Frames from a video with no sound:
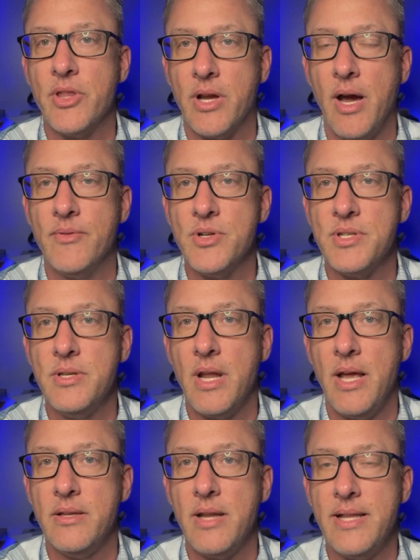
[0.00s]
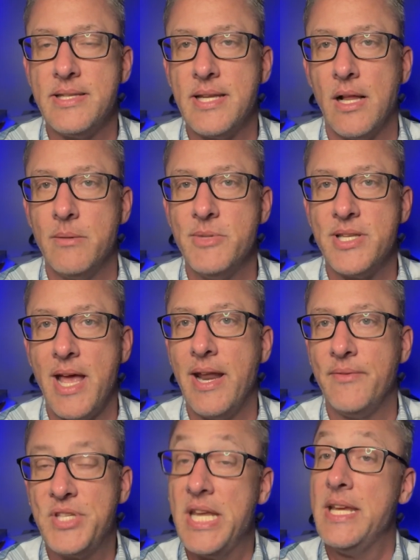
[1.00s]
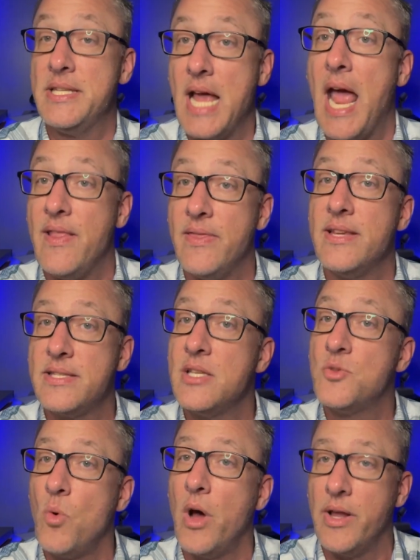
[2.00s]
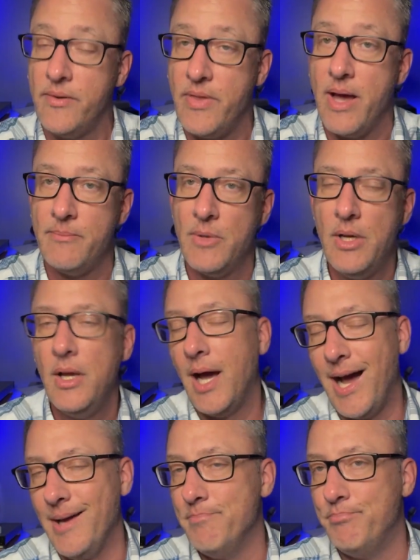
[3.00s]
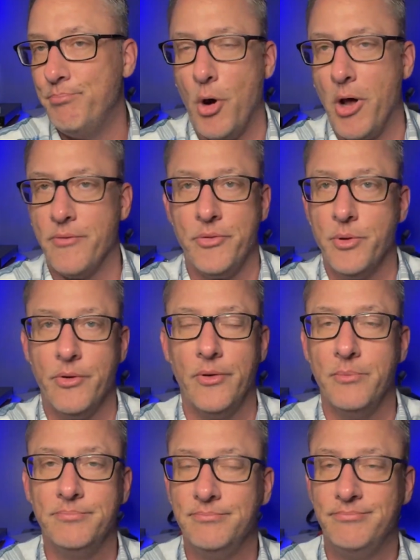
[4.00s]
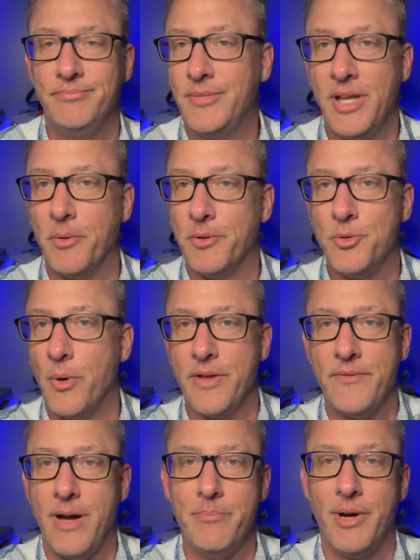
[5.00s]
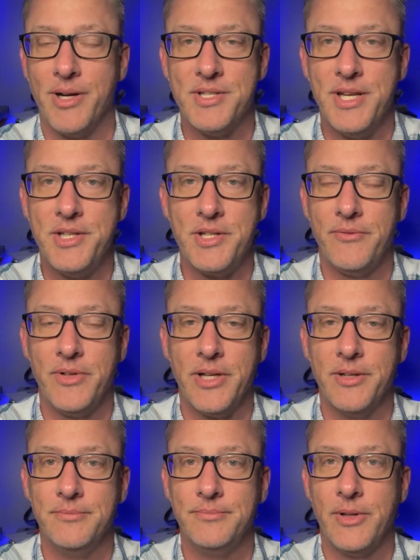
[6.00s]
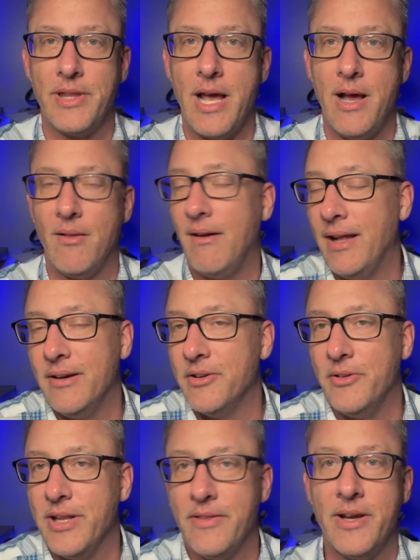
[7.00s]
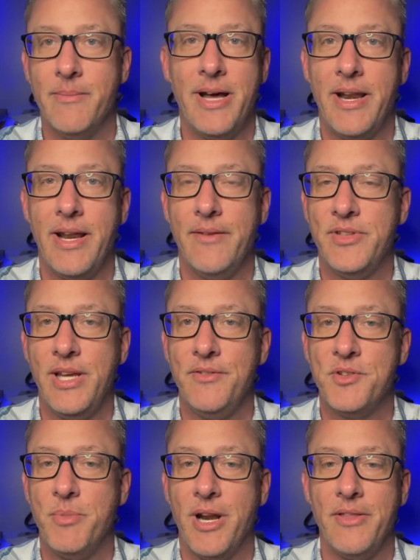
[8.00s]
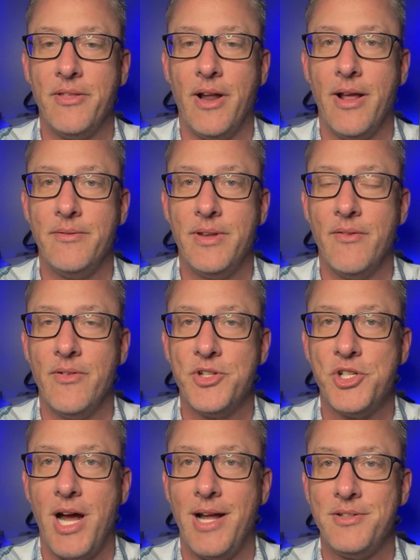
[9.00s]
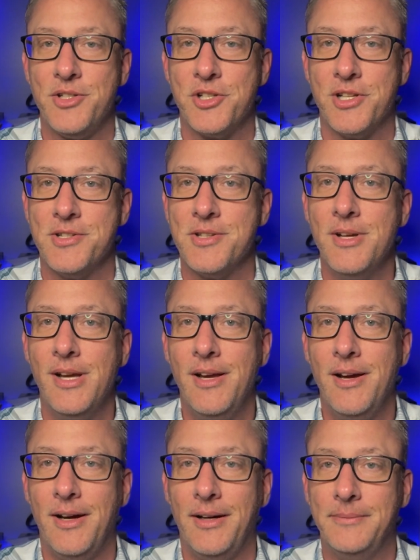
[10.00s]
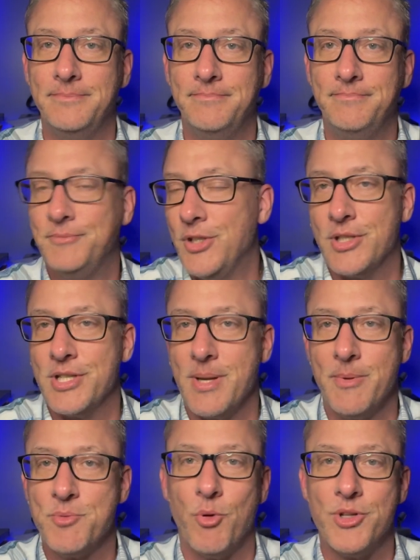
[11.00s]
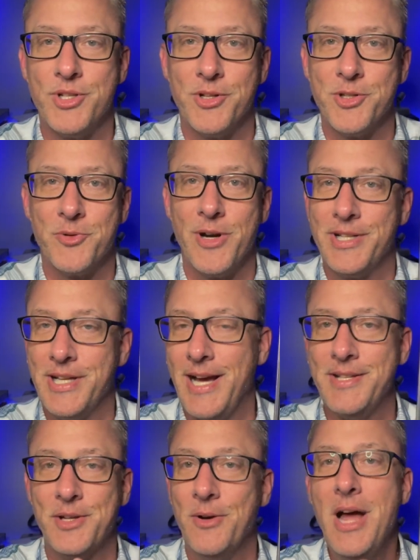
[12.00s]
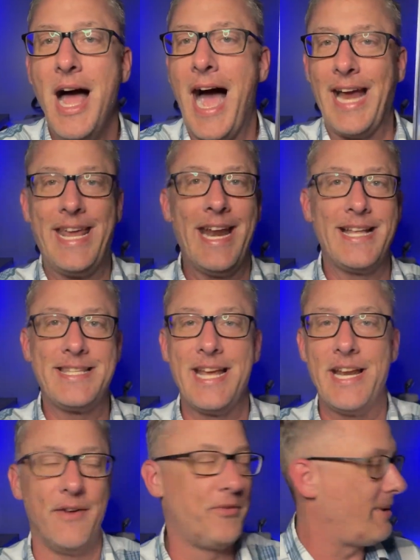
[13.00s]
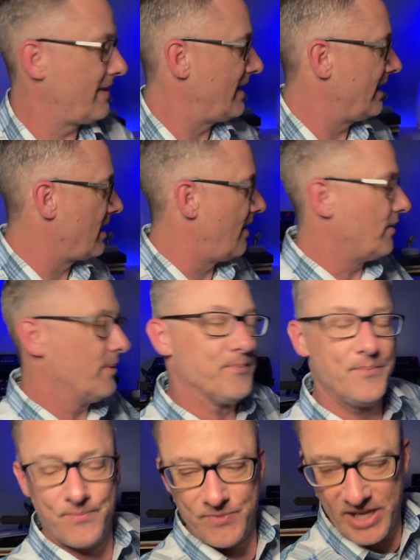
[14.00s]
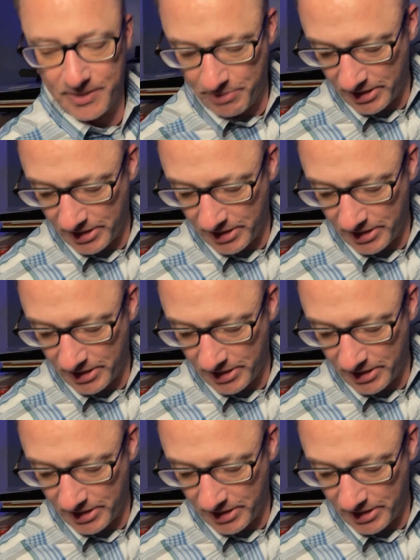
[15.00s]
of the covers and sell them as NFTs, and this is one of them. I bought a few of them. They were $25 each. I figured, what the hell? I don't know anything about NFTs, but I thought I'd give it a shot just because I'm a Sports Illustrated guy. So I cannot say enough about that cover. Dick